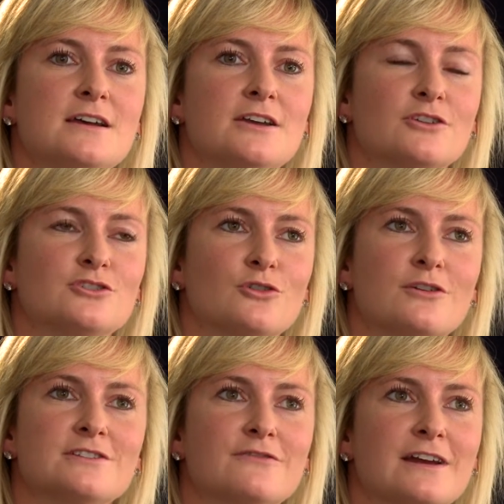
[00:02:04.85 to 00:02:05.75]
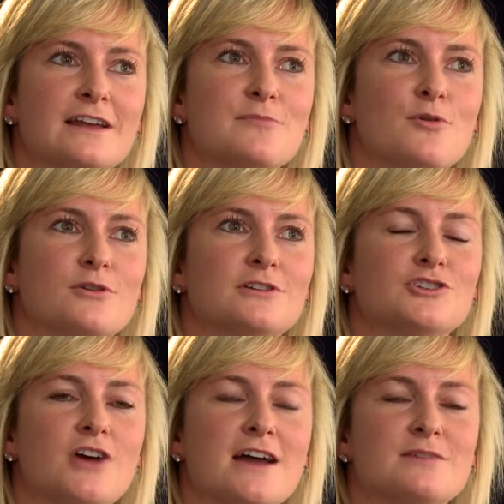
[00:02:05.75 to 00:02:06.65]
You know, stories are really important in
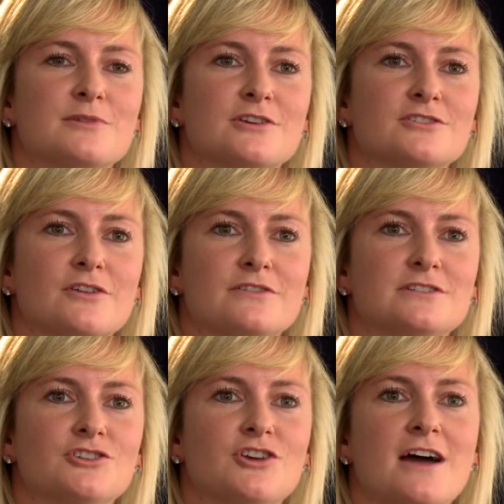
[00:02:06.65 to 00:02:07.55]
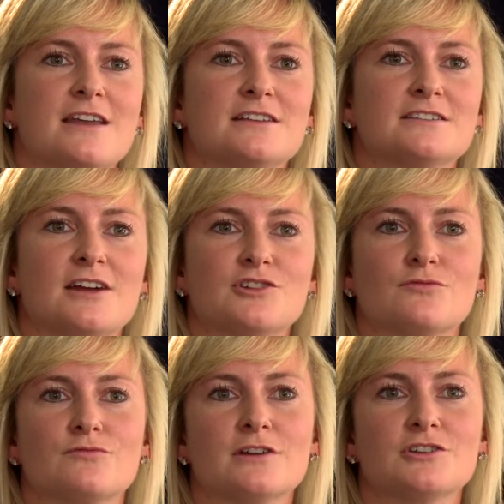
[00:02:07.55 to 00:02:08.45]
China because obviously China has such a
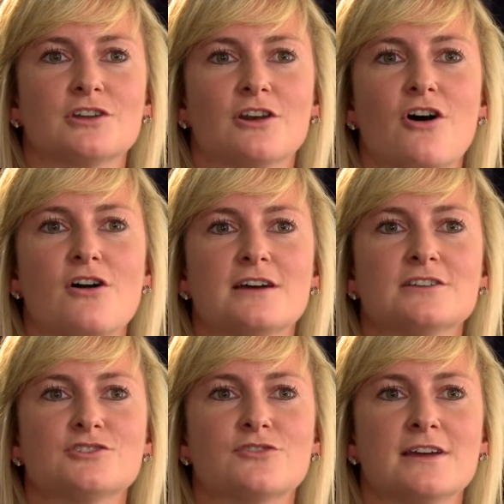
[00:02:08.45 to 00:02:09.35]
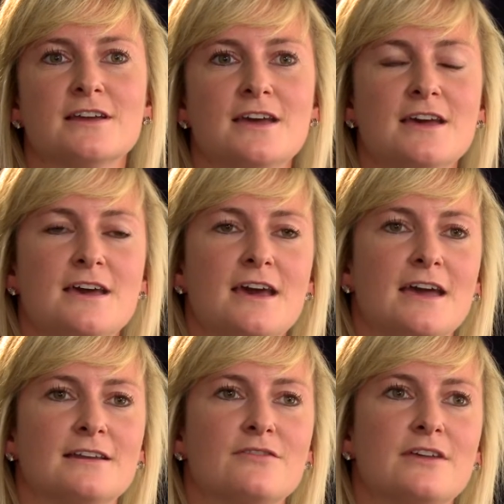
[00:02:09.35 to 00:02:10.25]
rich and long history,
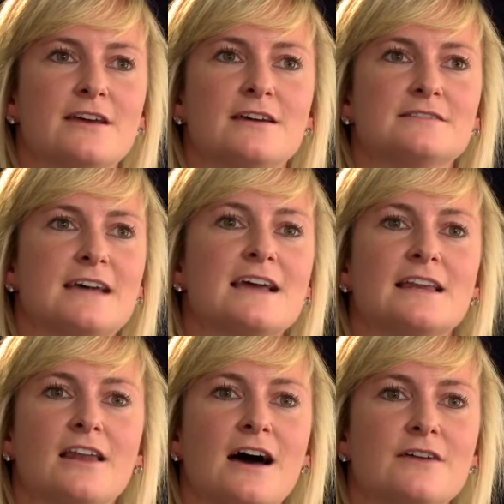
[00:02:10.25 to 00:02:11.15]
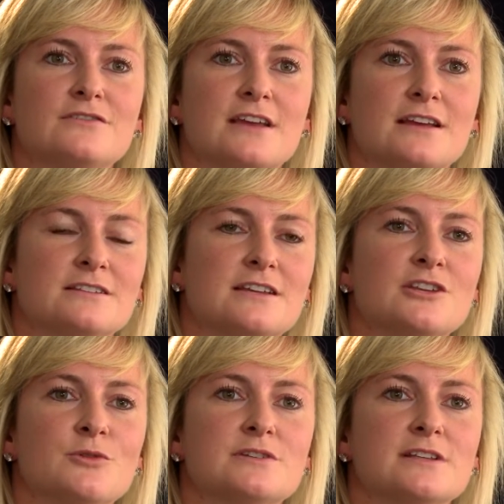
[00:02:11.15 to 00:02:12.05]
and in their daily lives, they
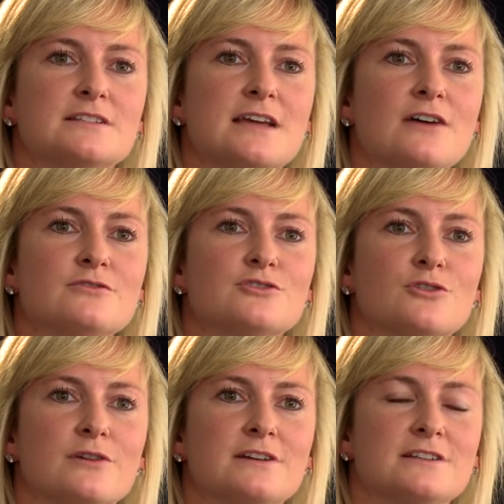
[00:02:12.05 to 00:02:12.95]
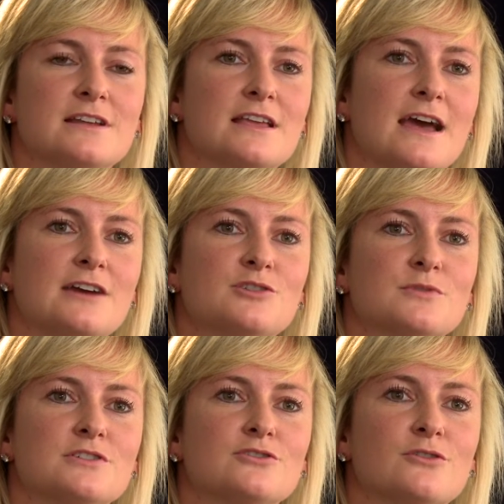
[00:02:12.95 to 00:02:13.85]
continuously tell stories and engage
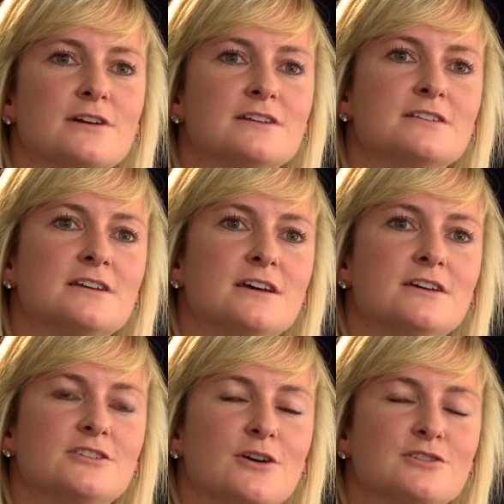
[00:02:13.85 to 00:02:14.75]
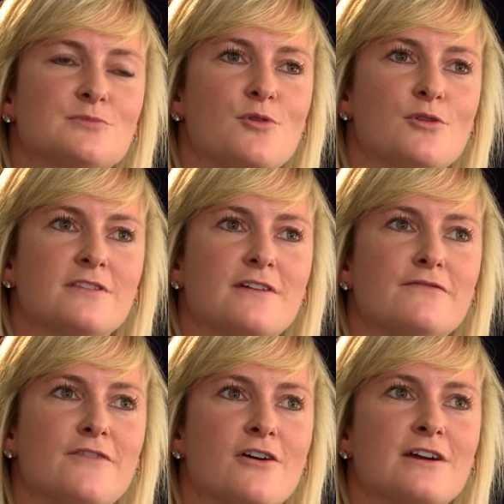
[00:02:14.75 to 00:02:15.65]
with stories. So it's important that
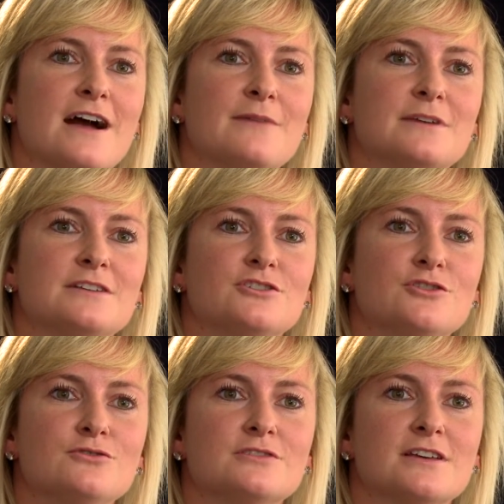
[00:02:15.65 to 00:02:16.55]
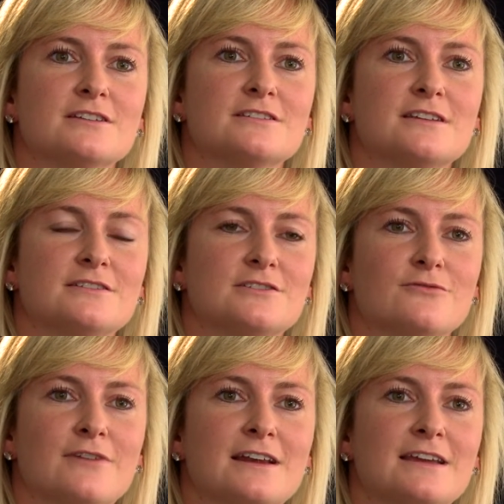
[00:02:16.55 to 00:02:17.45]
foreign companies use this to
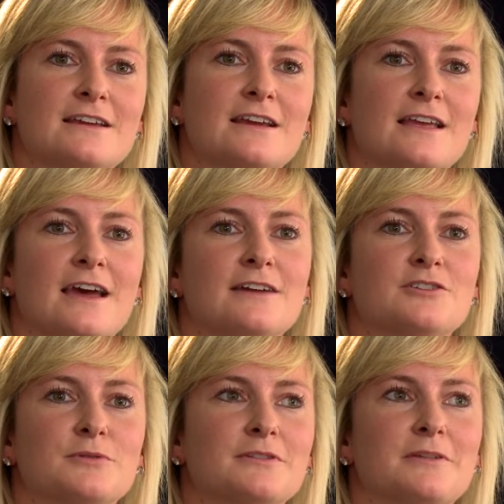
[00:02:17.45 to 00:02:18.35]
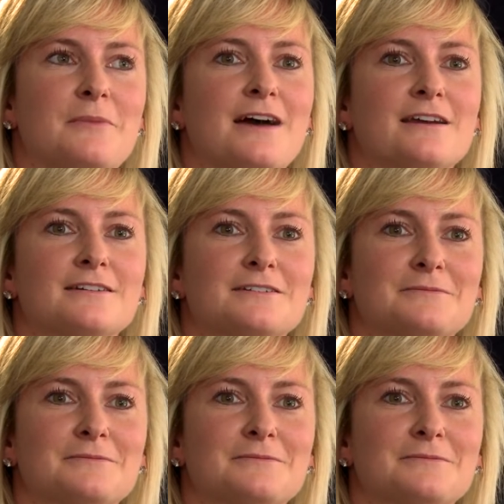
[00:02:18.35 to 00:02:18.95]
really engage with the market.